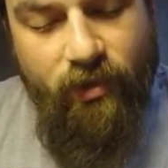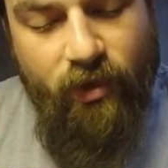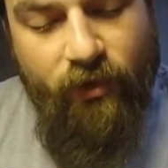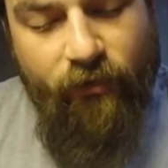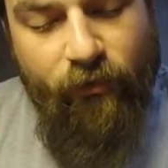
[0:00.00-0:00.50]

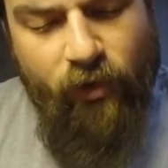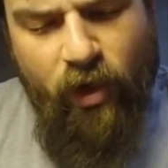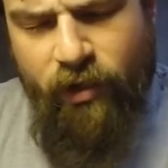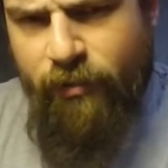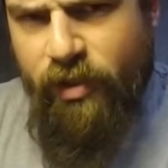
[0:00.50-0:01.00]
a
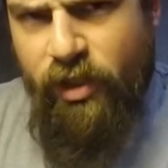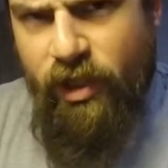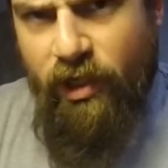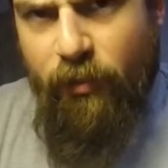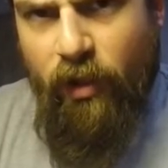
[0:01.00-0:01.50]
flaw in the
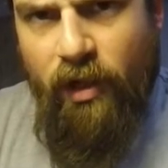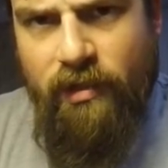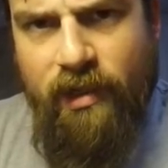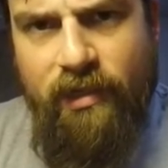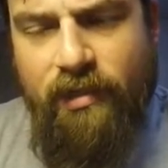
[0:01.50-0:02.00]
machining
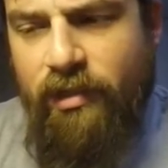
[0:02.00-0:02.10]
process,